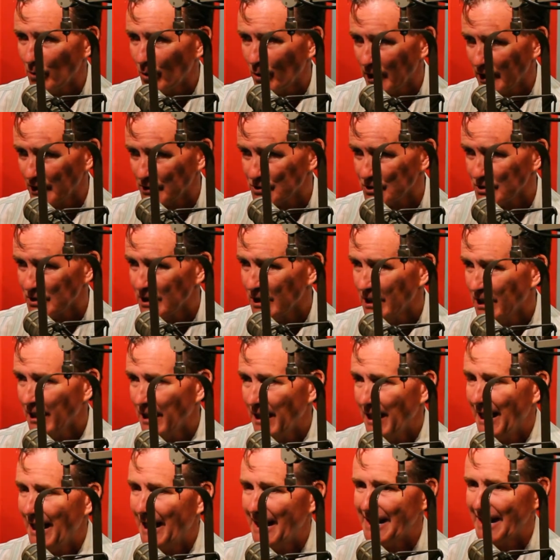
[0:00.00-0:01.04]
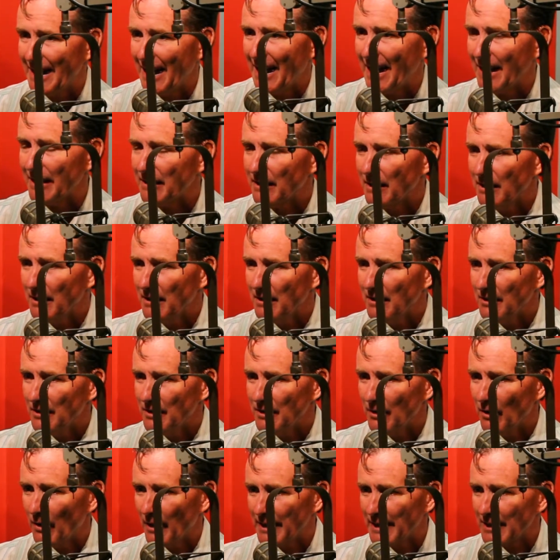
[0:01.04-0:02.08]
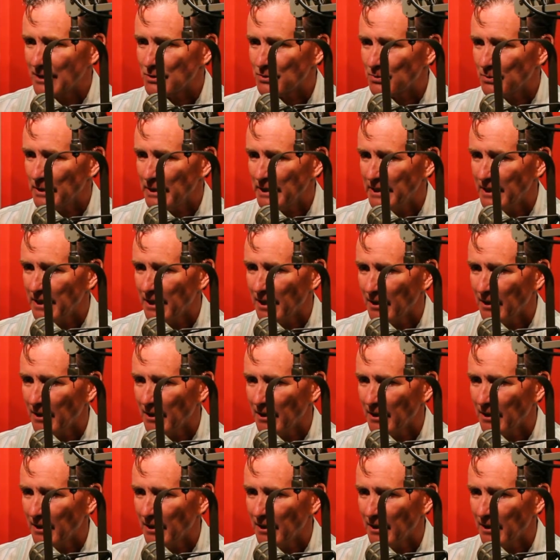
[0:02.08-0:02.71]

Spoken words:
March, and not, I guess we,